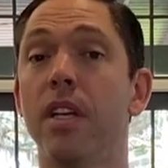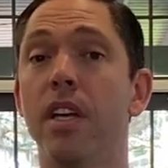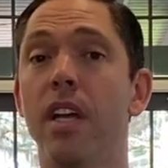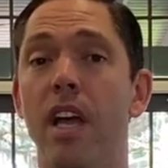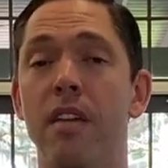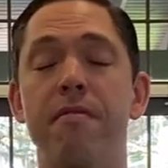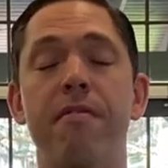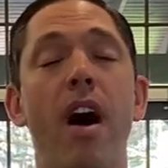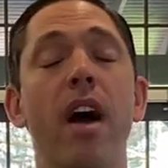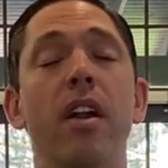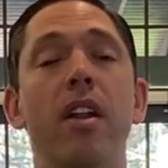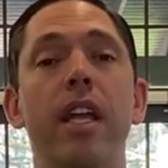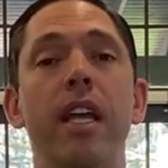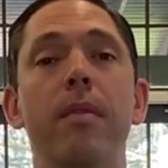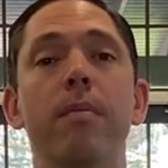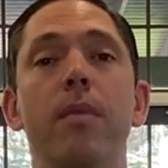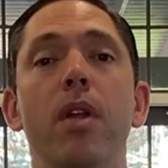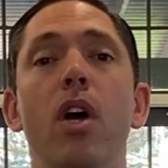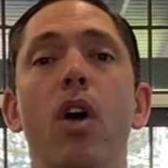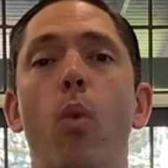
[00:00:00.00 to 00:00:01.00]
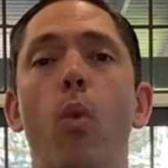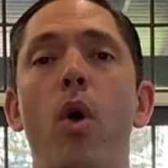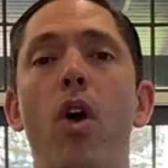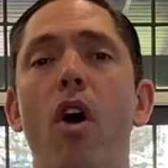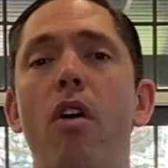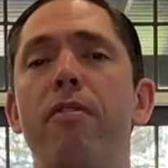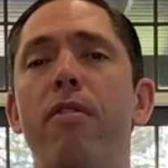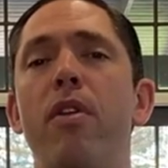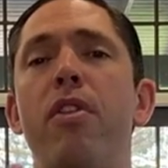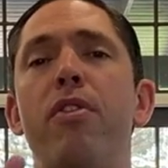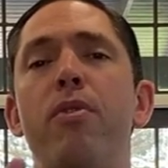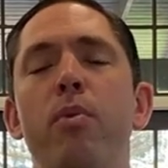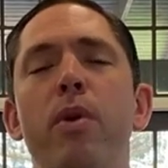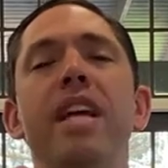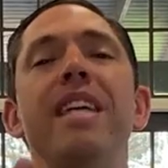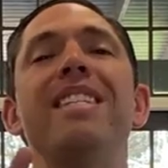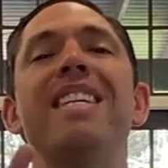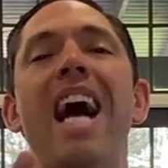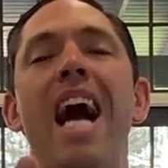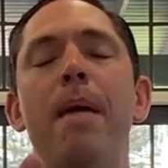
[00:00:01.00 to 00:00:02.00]
And finally, we offer three
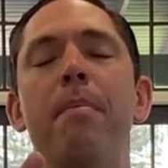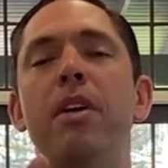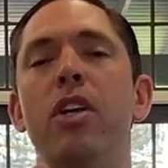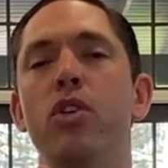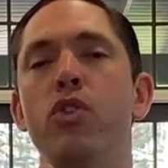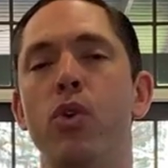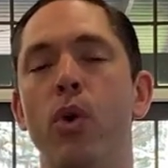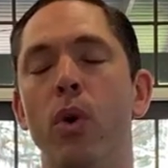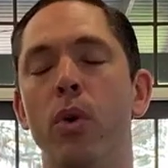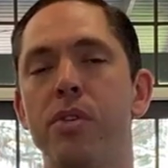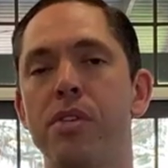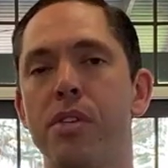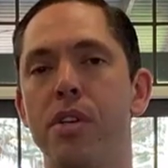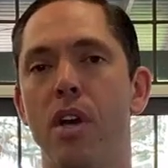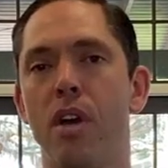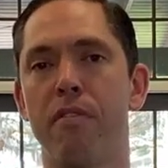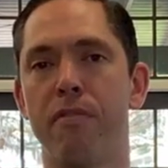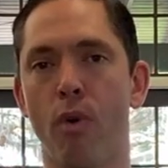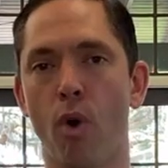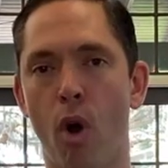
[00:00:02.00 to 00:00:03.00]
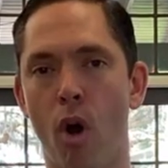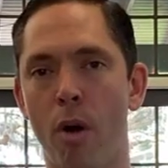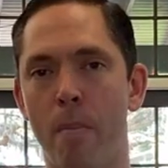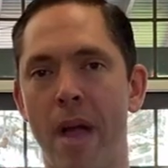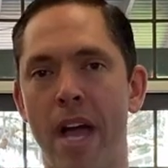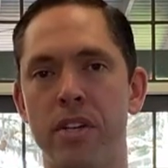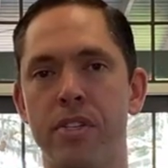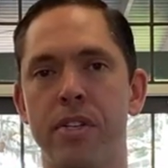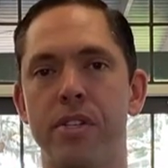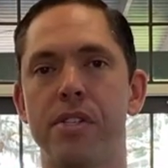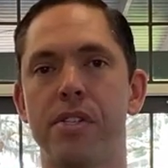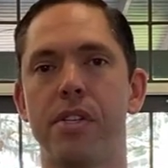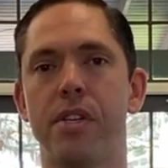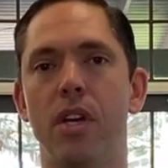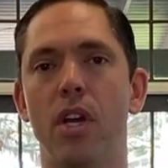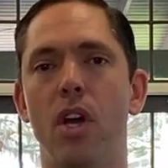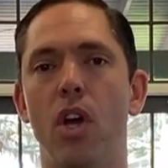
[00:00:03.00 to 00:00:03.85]
time controls for our matches.